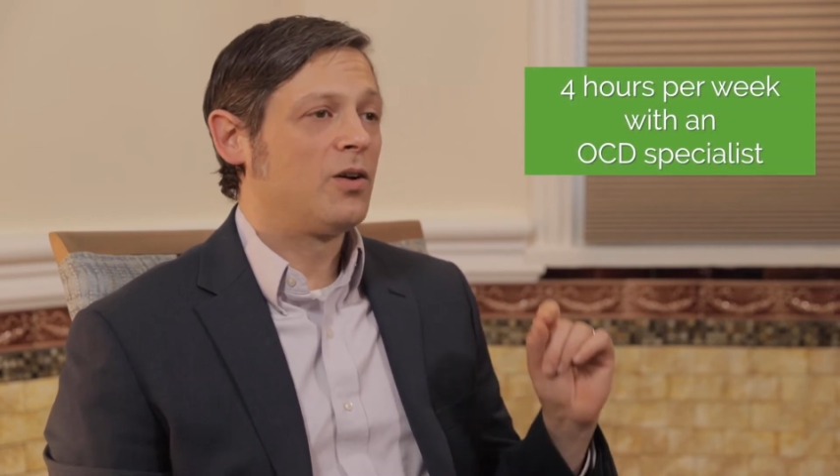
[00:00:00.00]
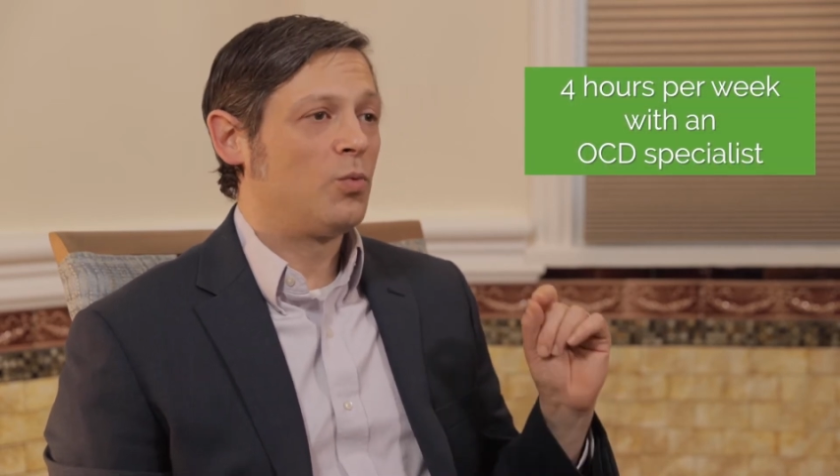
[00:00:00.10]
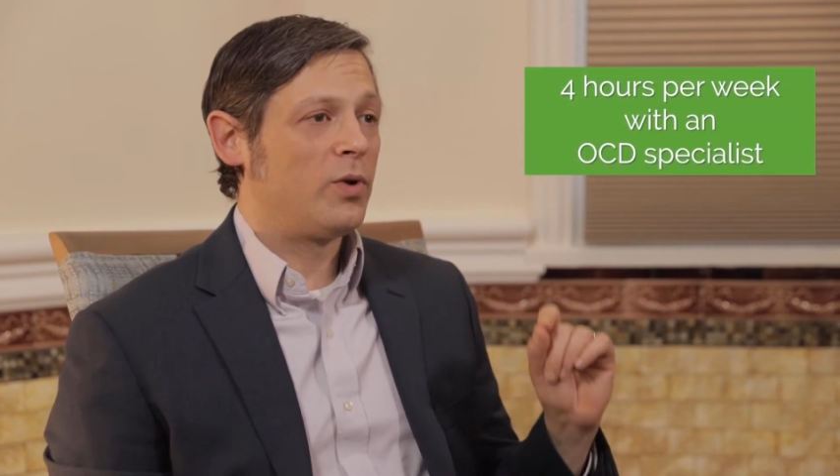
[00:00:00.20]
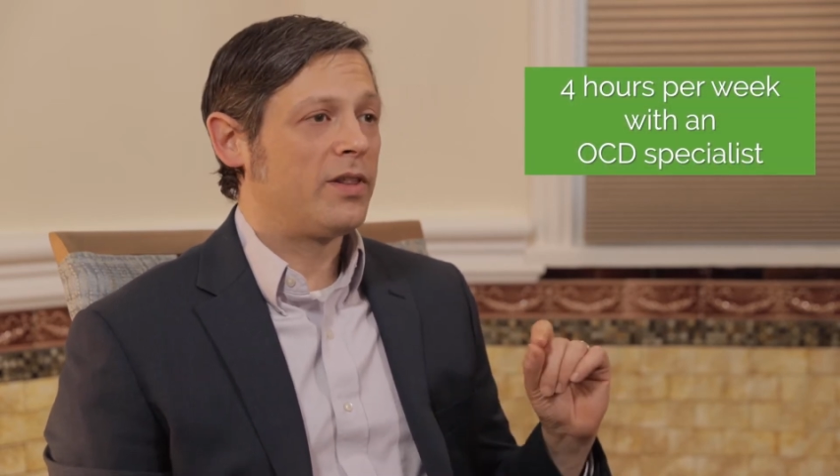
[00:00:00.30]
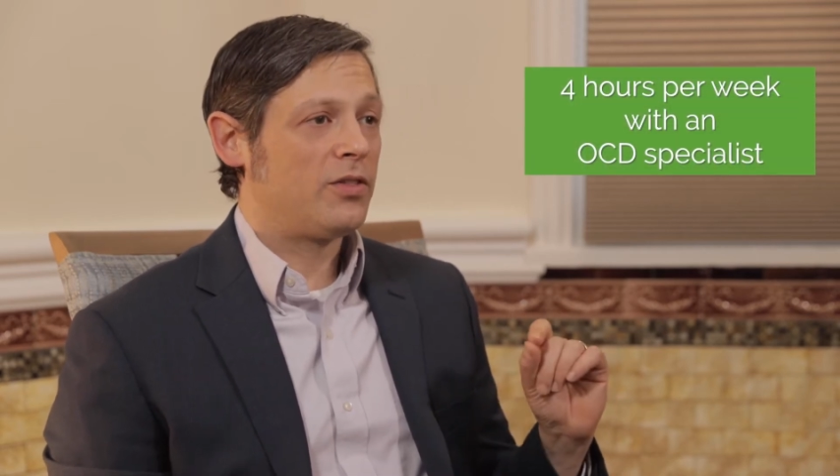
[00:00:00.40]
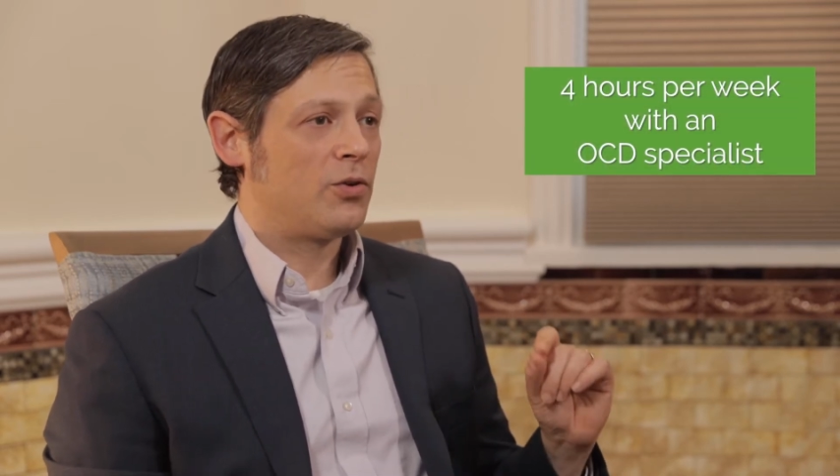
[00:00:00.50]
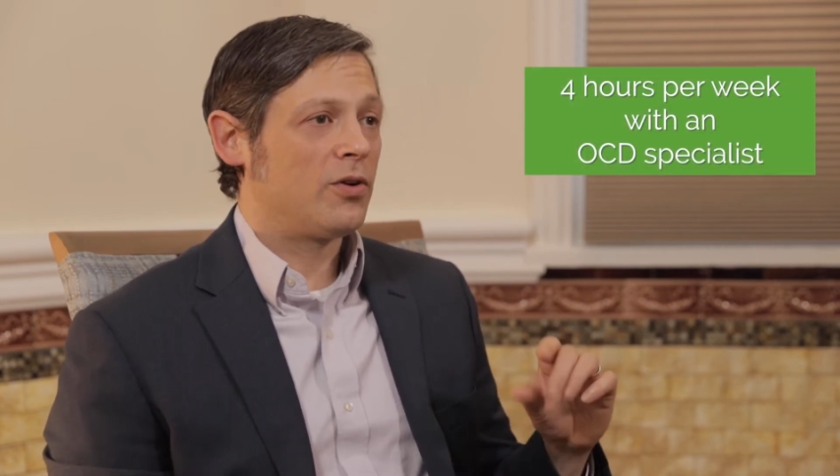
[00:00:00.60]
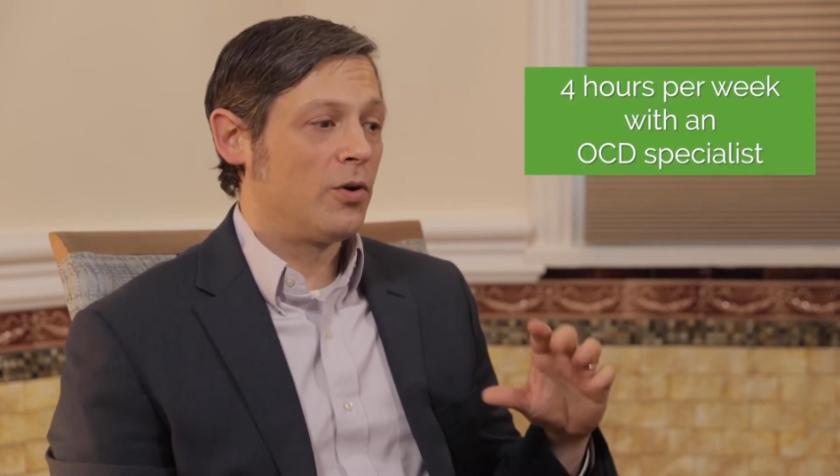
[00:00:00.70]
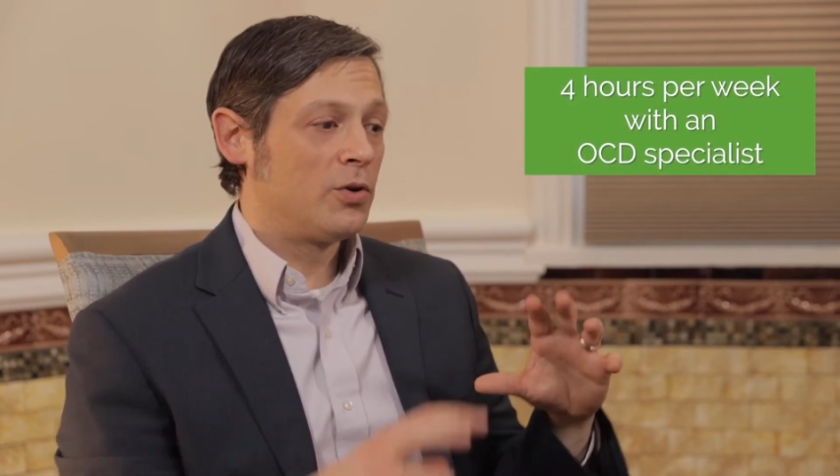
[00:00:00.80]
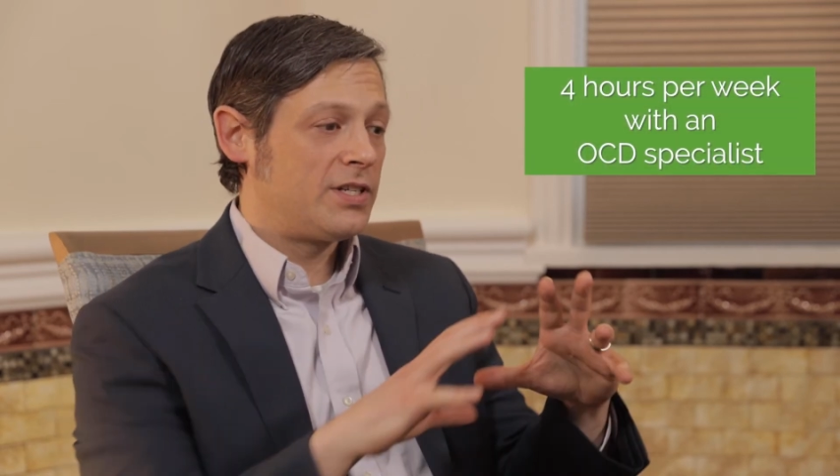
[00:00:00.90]
with
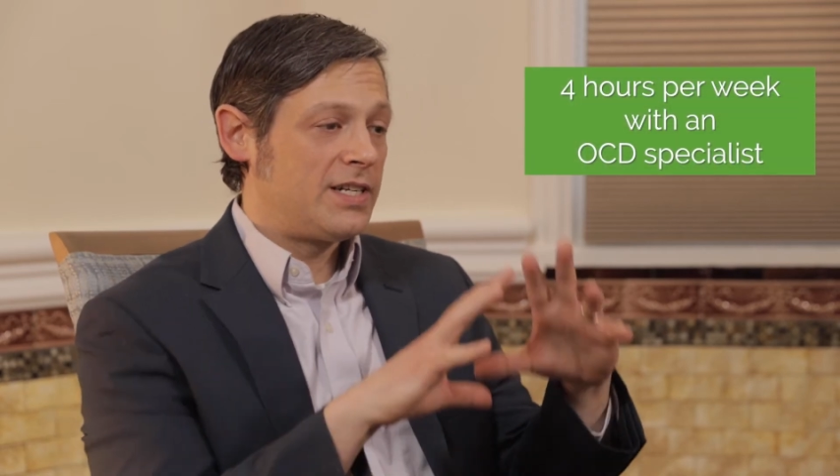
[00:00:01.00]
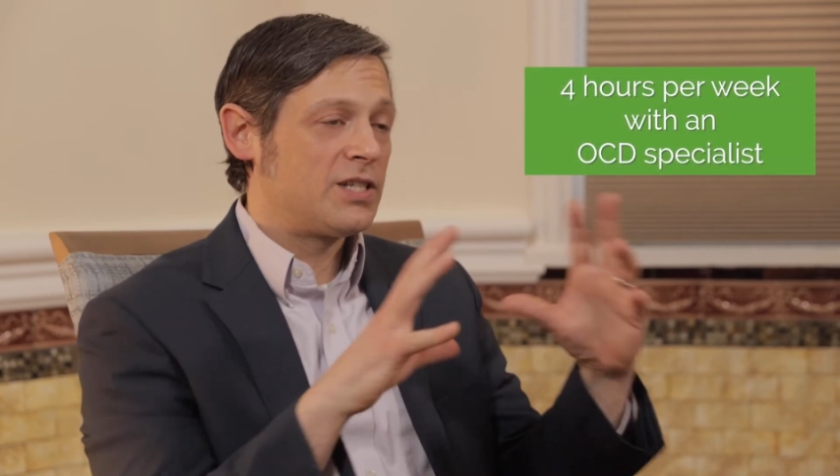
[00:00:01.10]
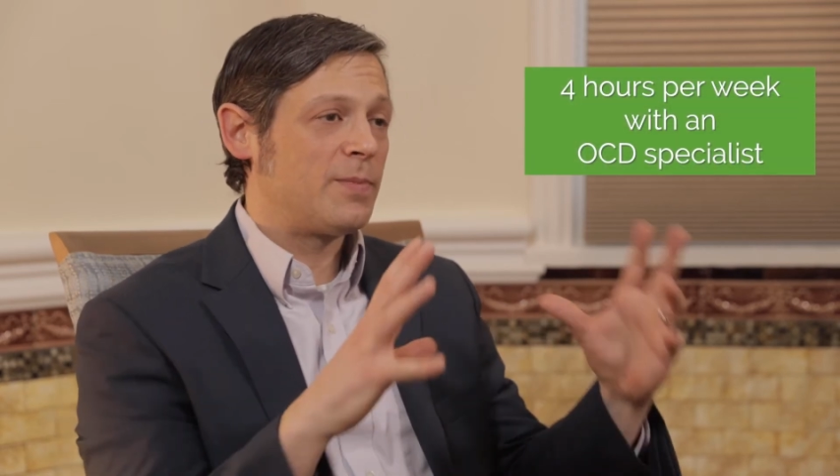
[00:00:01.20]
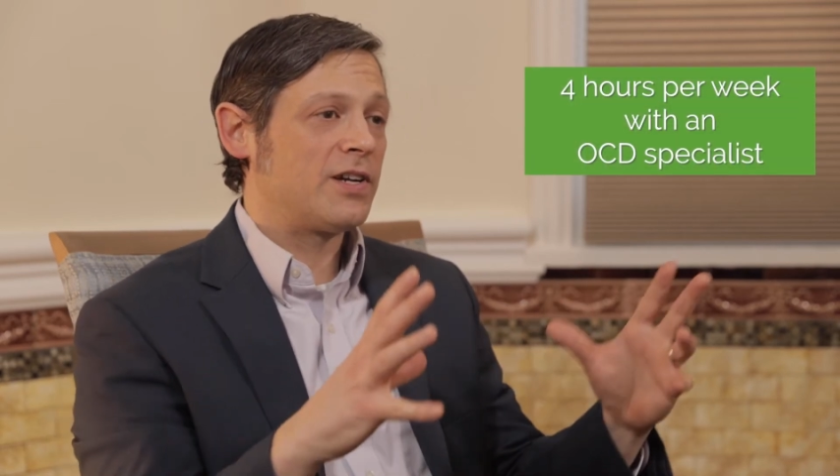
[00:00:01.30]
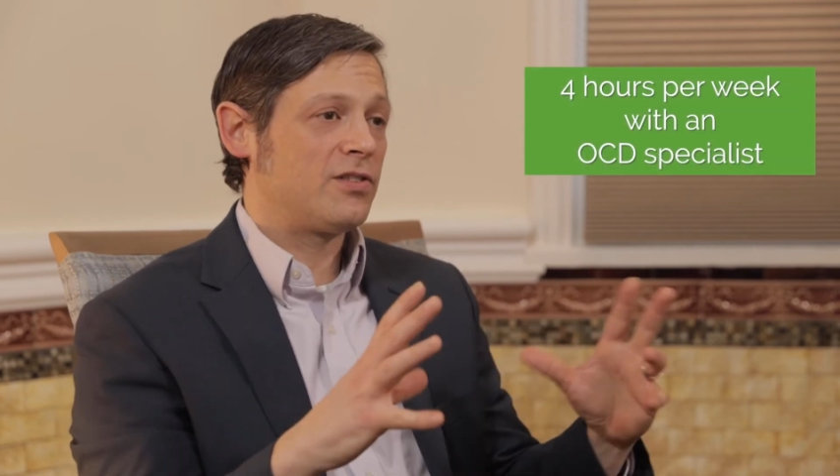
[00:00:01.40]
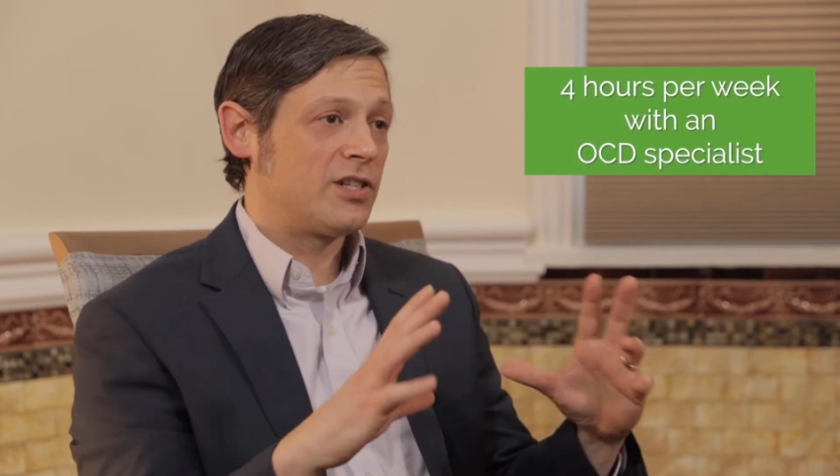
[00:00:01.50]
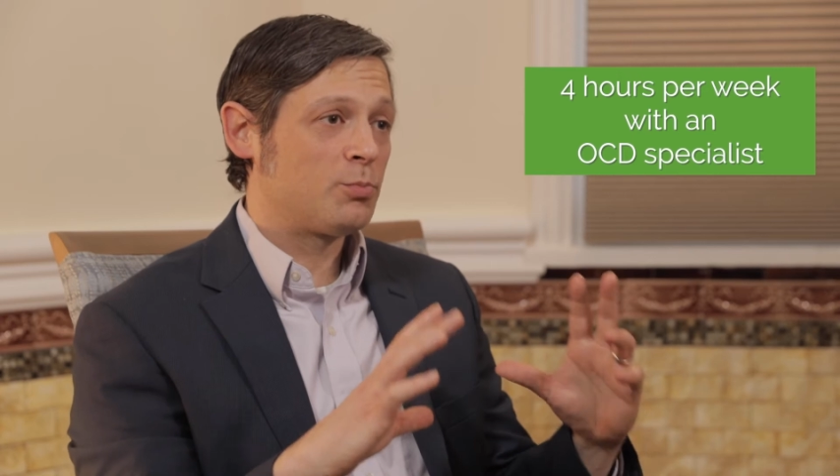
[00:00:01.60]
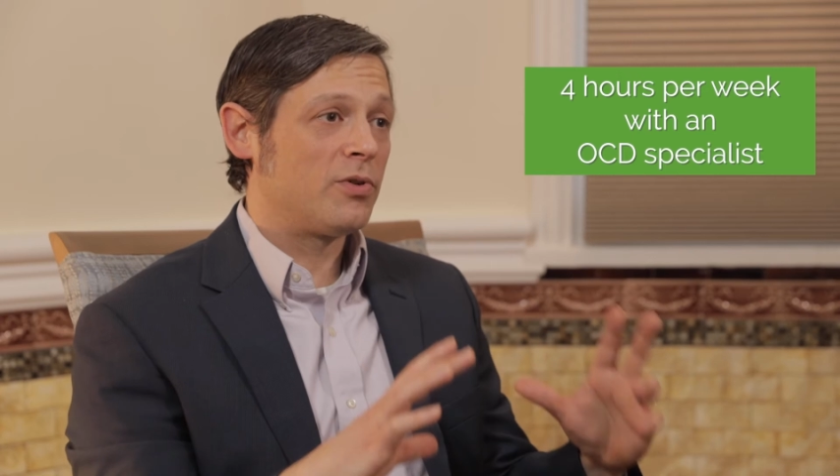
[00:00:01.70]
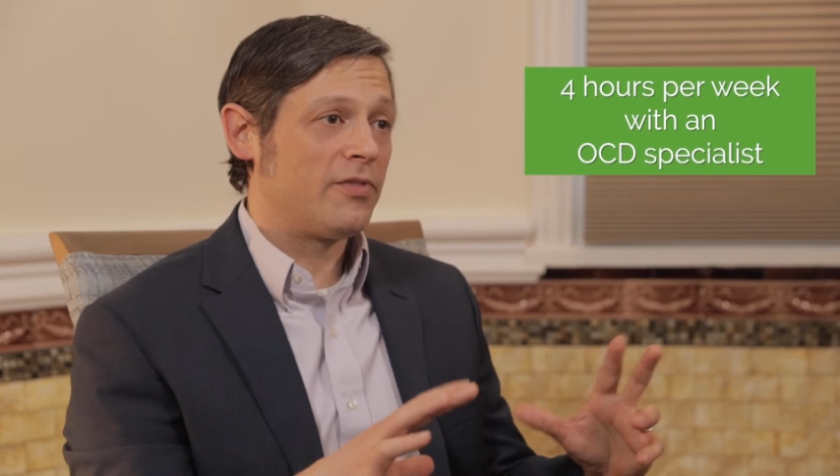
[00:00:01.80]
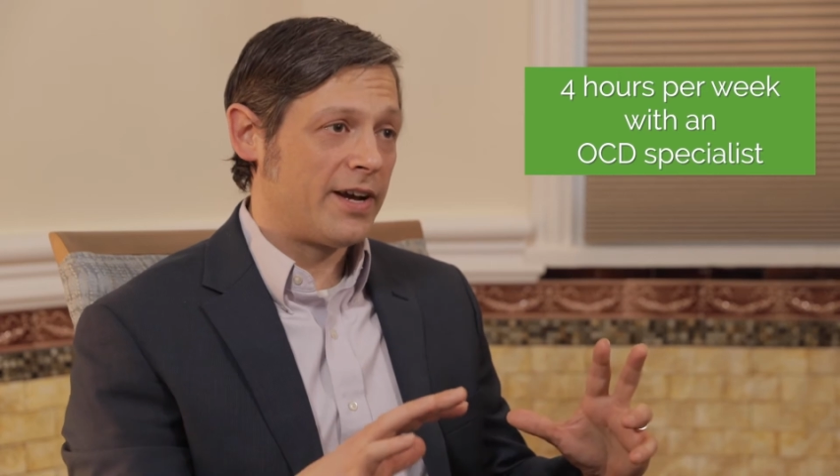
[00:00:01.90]
your OCD
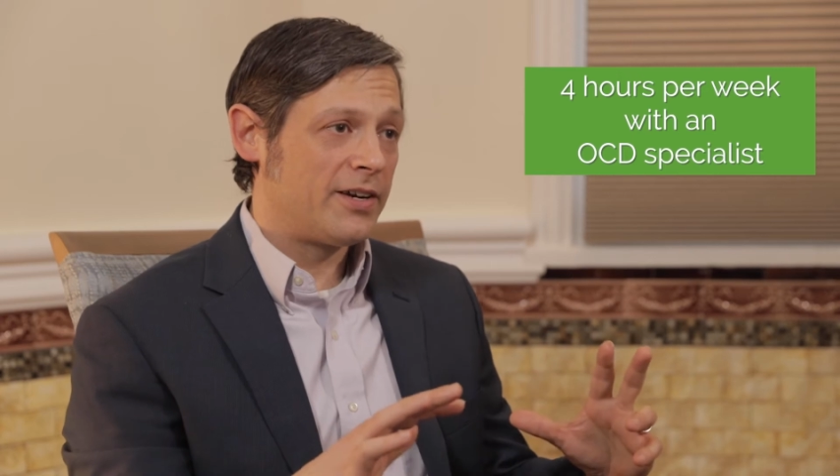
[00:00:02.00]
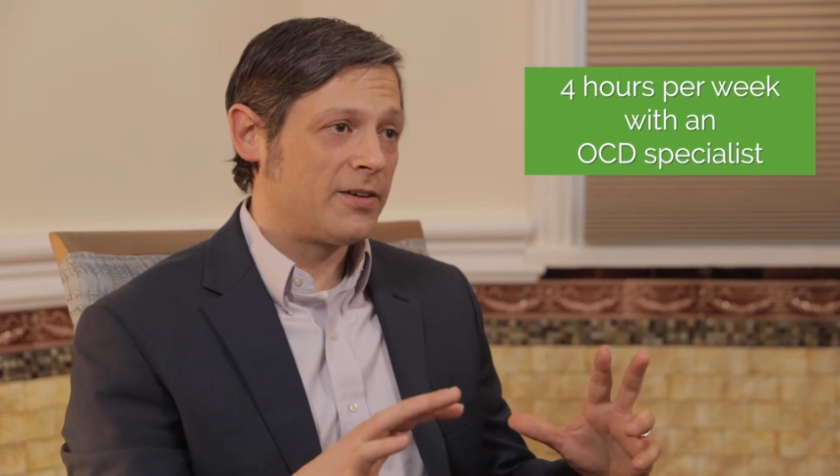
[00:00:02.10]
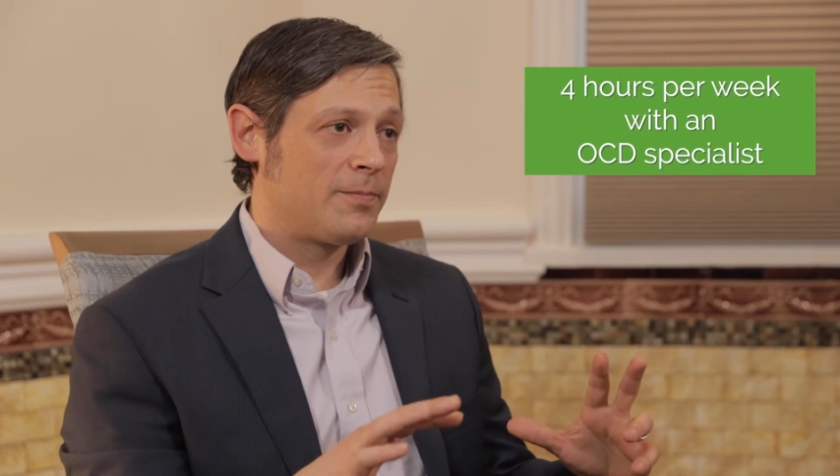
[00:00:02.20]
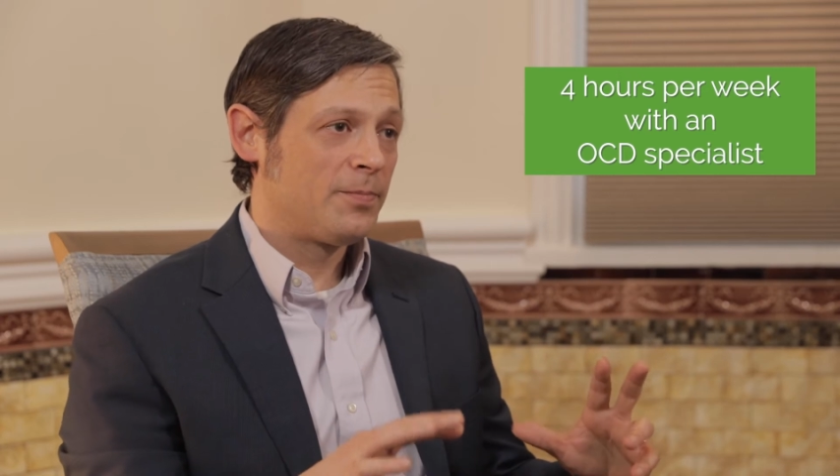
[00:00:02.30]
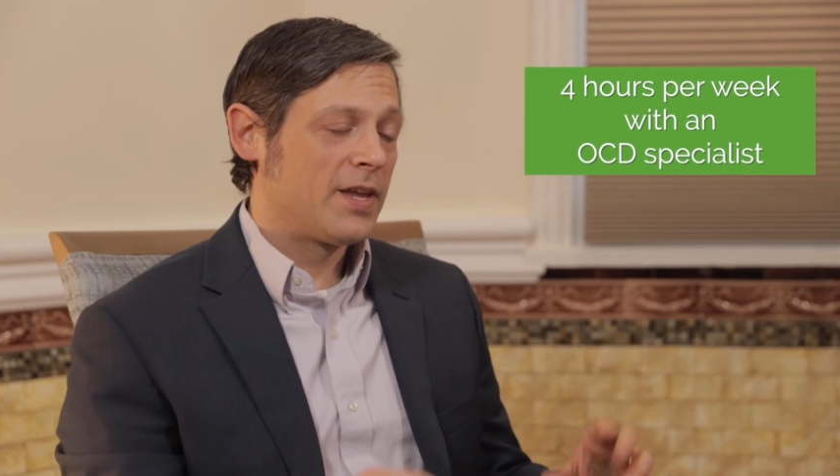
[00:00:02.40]
specialist provider.